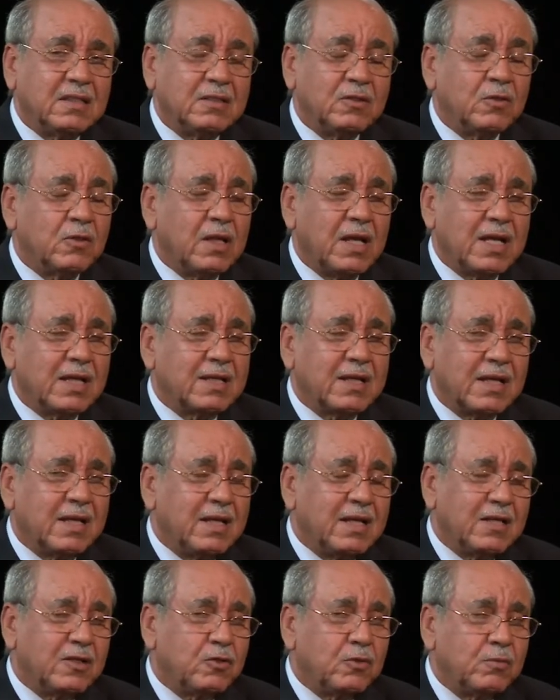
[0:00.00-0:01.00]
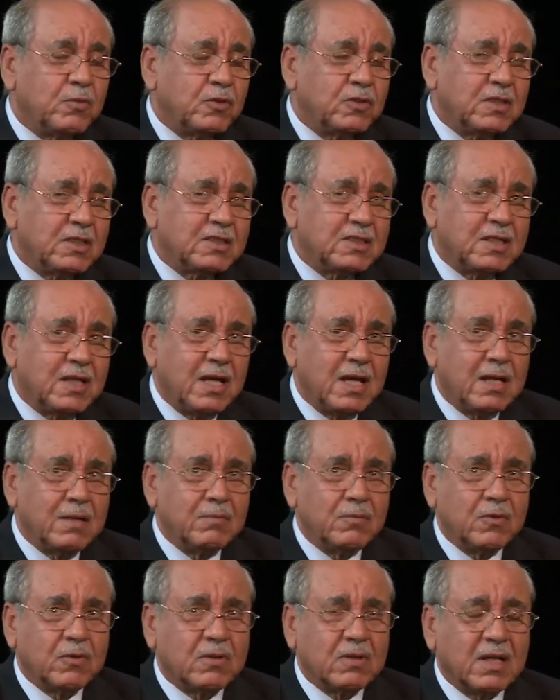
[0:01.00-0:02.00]
I don't like really to put
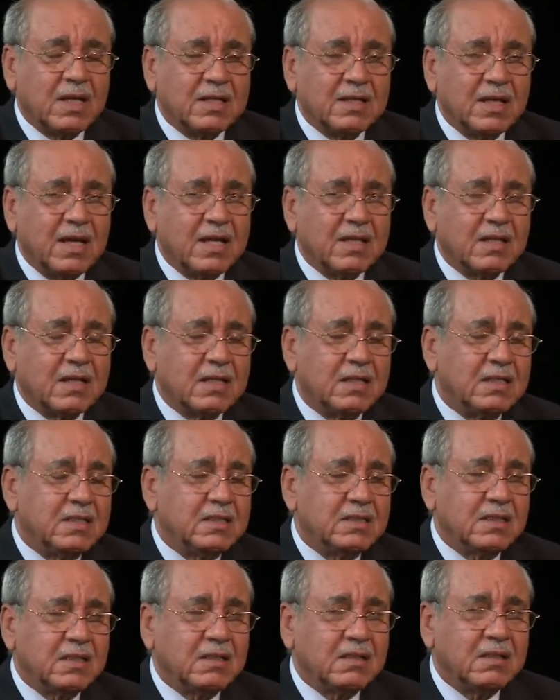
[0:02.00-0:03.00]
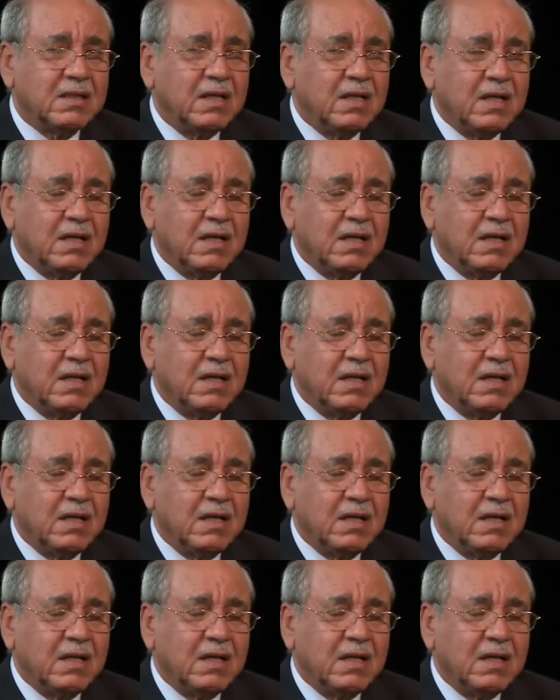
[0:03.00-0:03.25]
Islam or any other religion.